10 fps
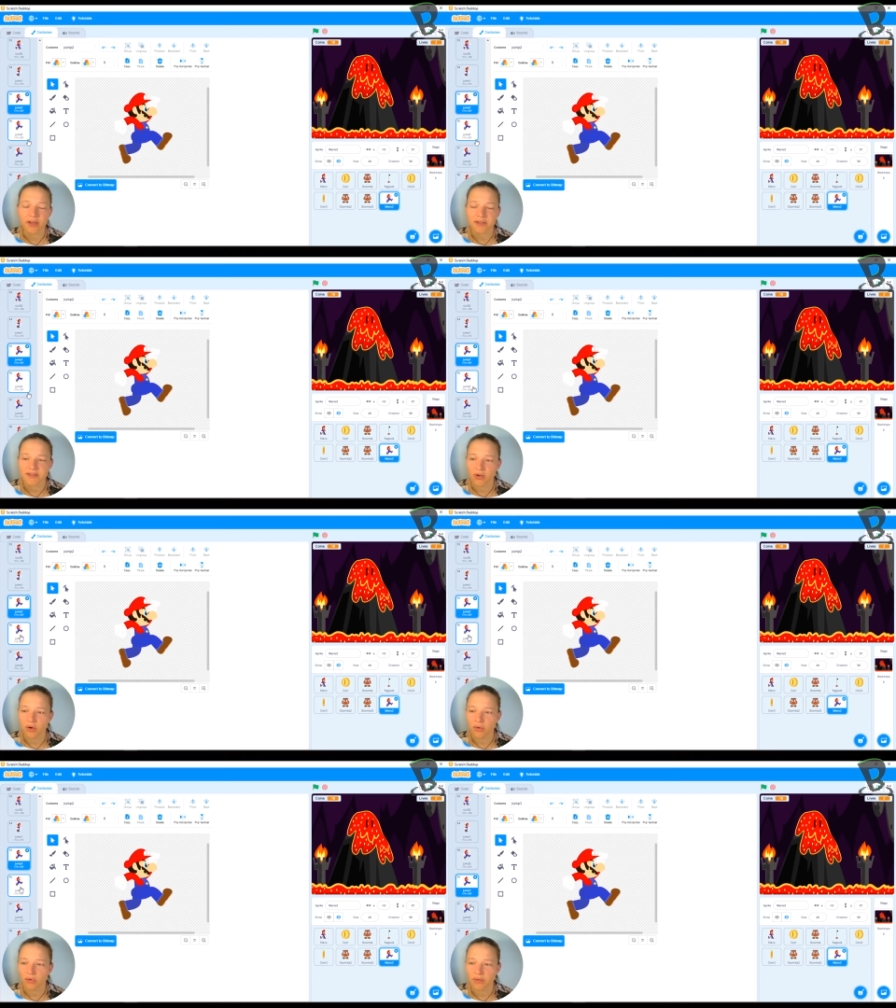
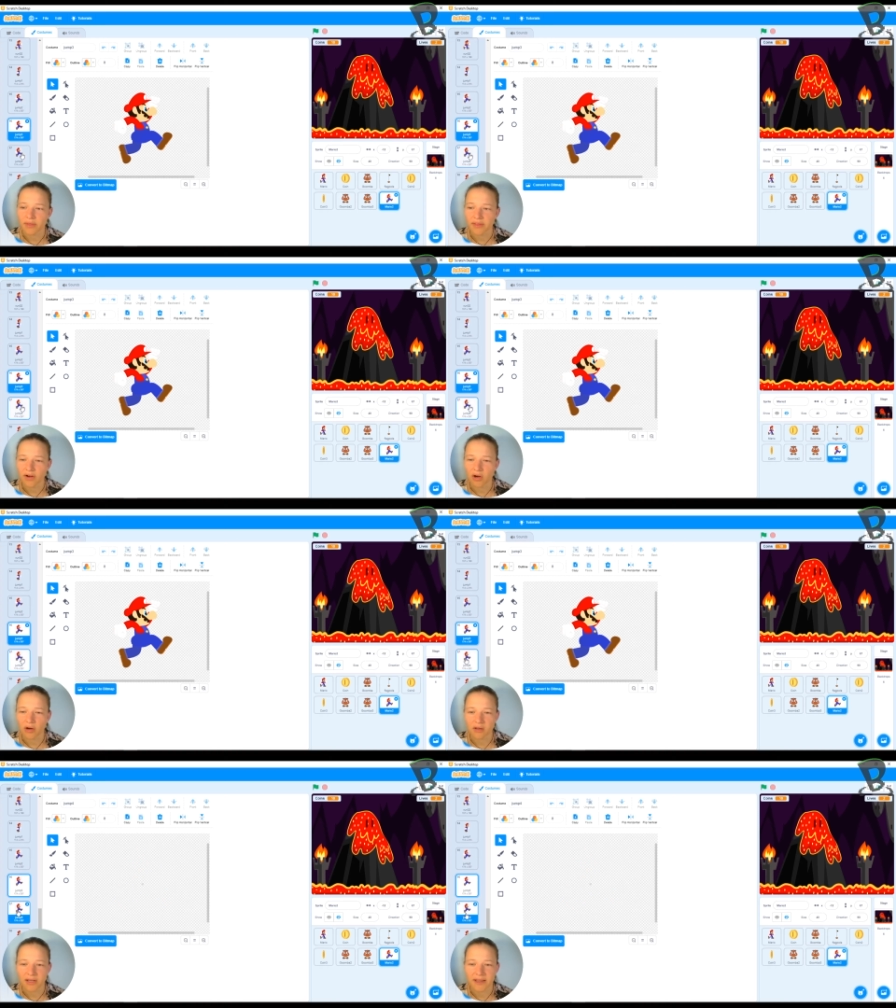So they're
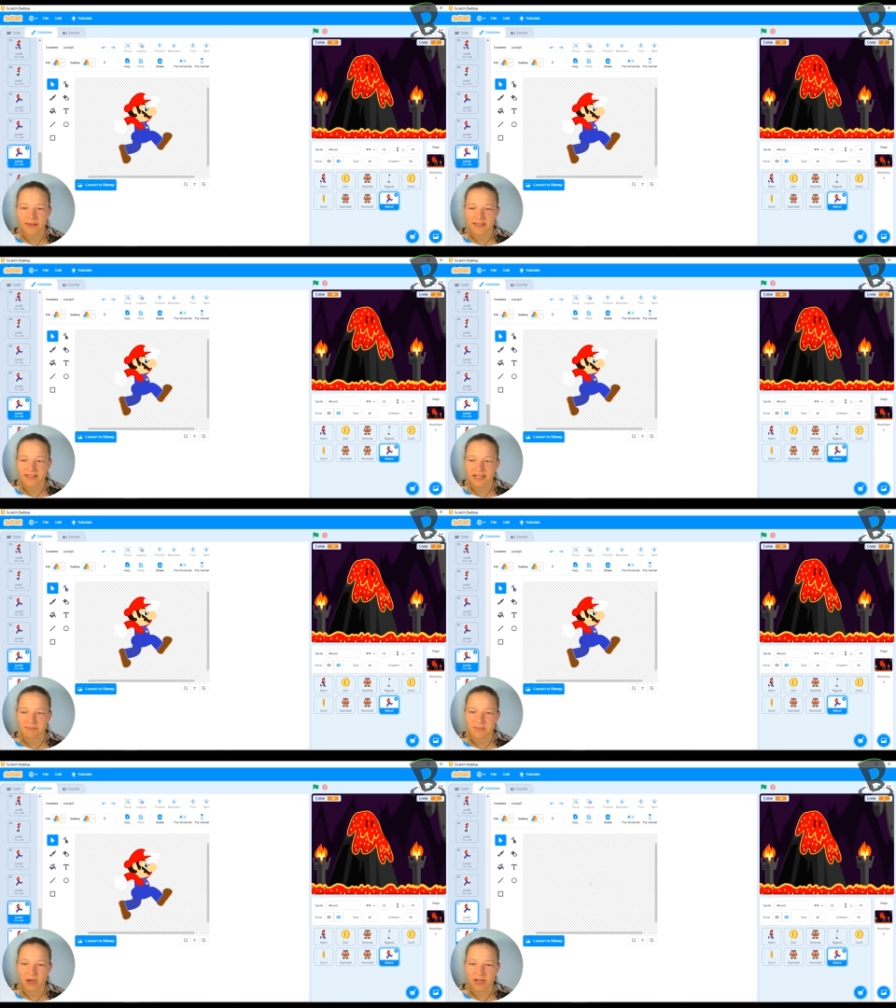all in the same
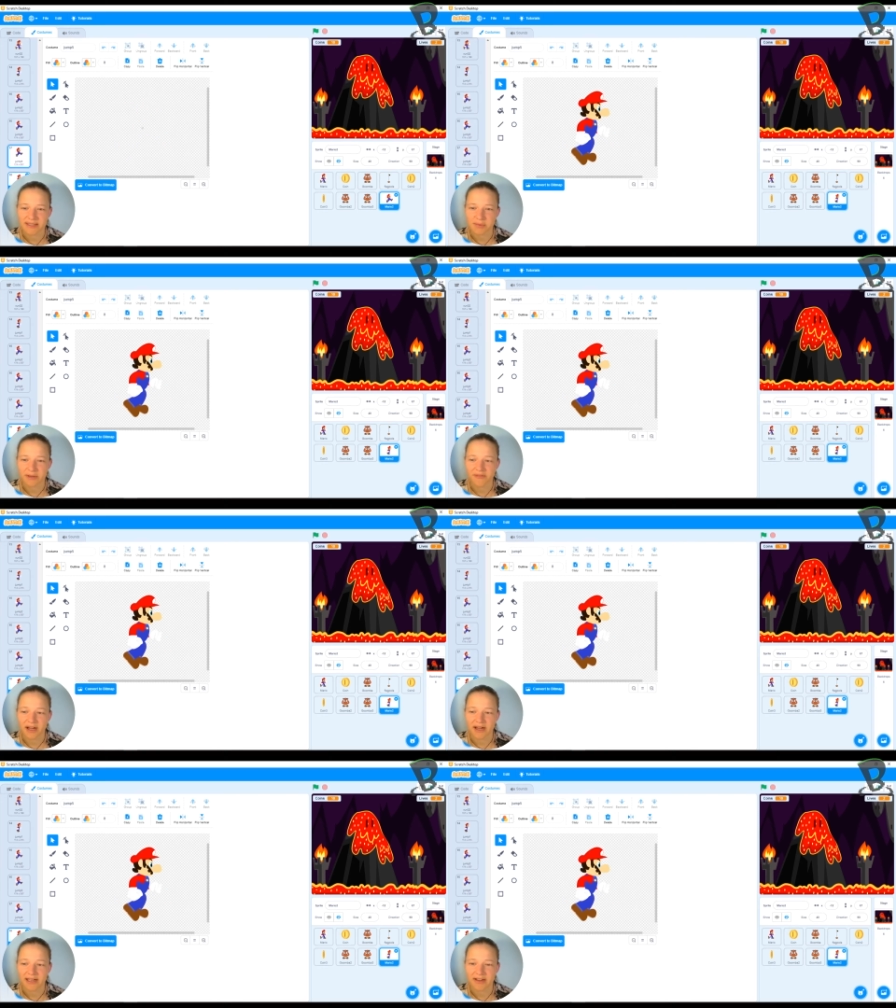spot, so if
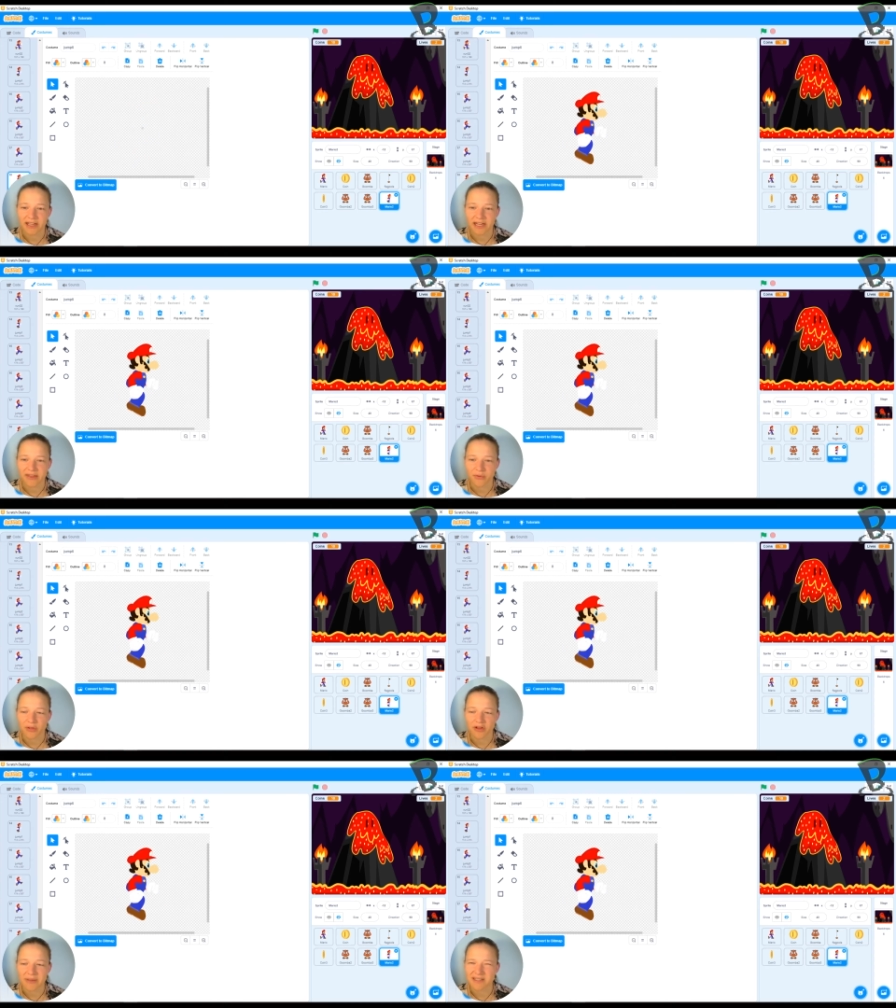I click through
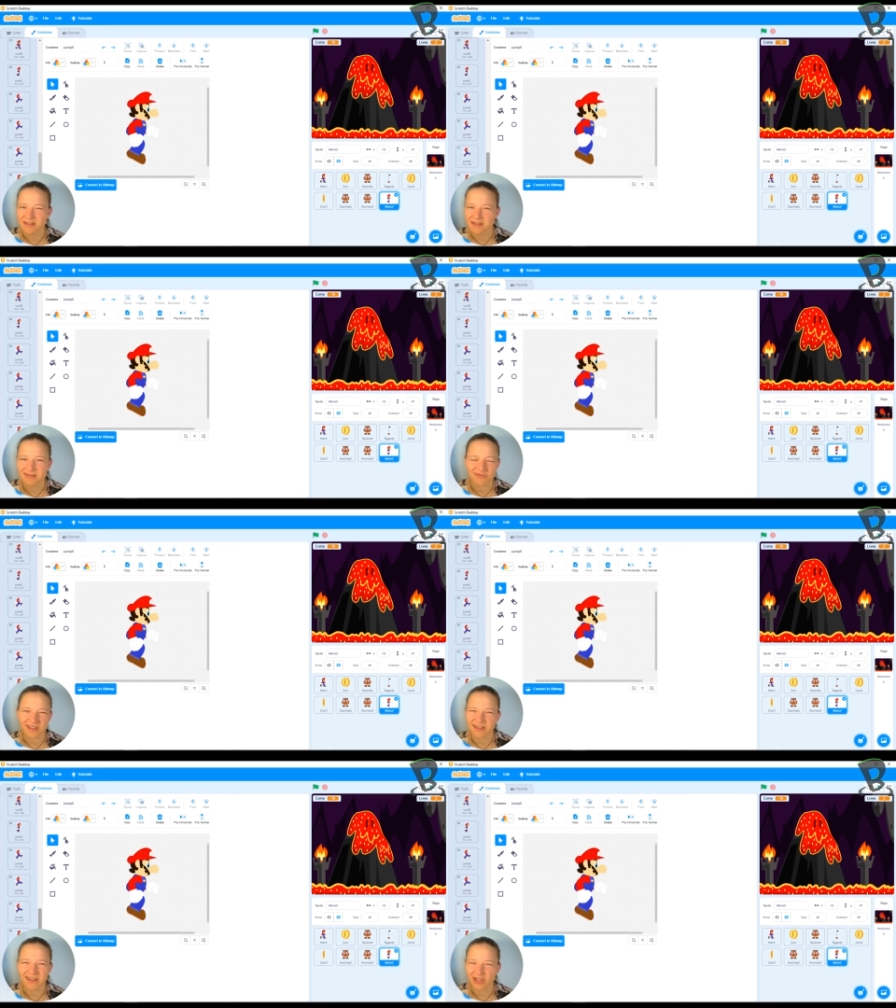them, it doesn't
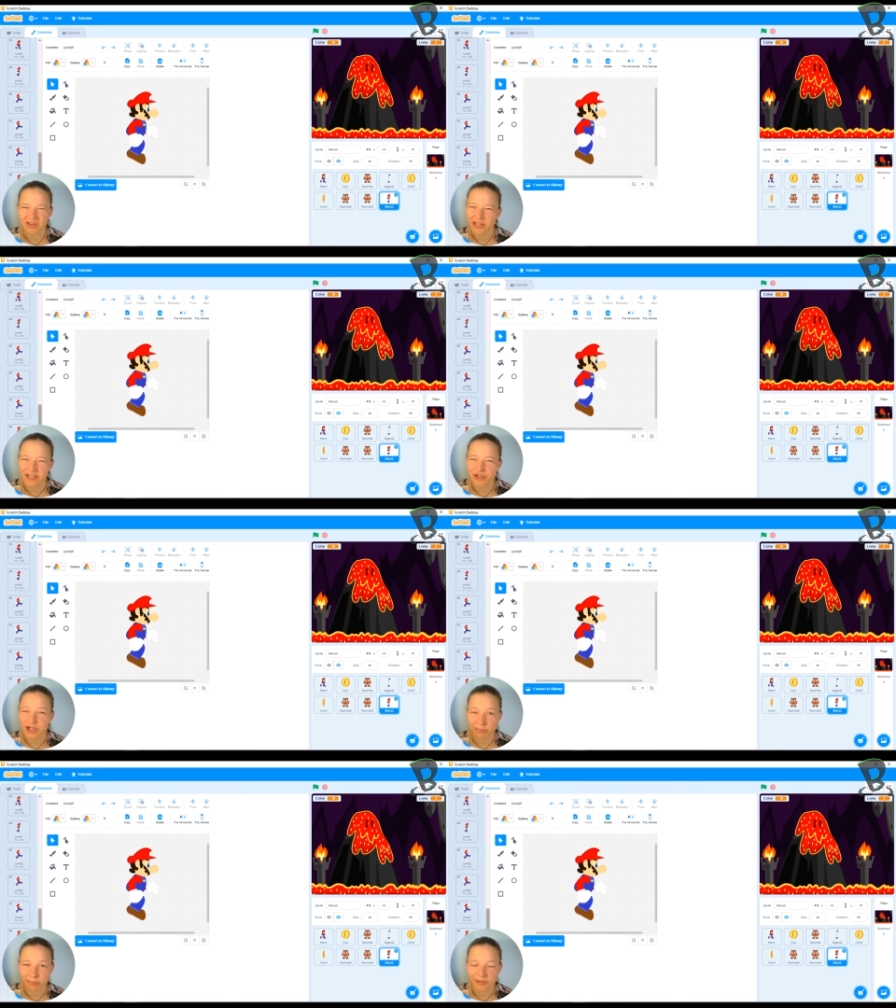really look like a
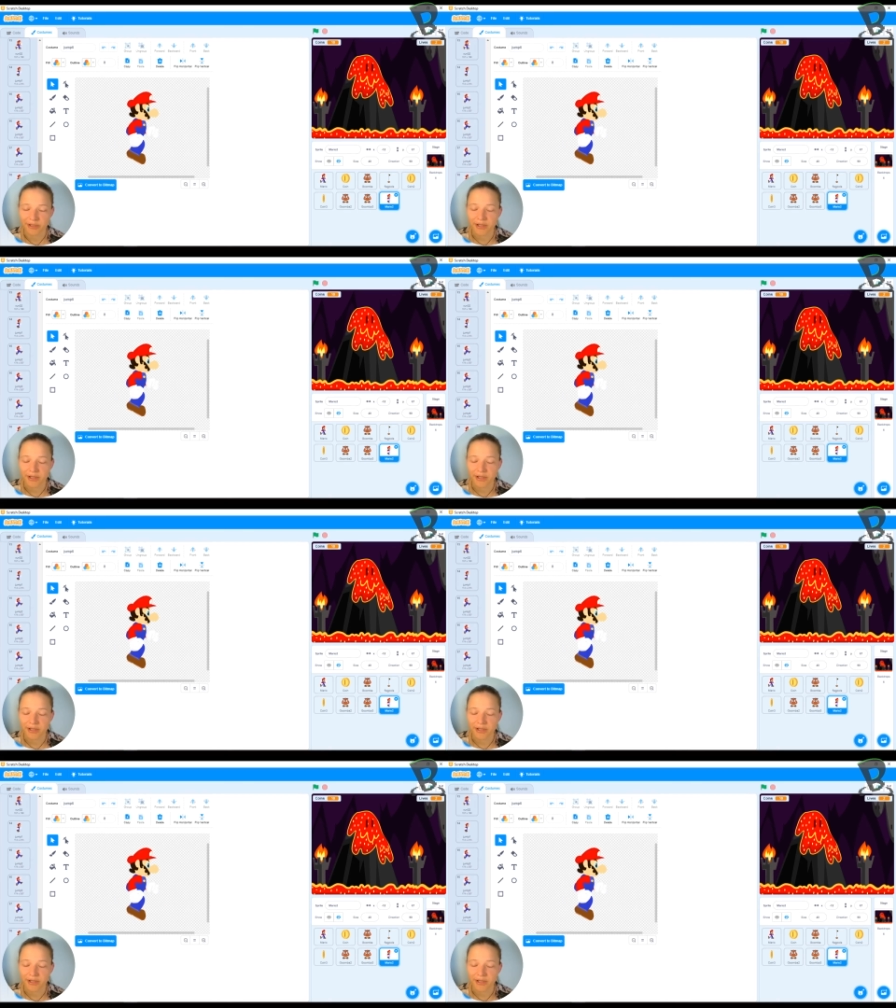jump.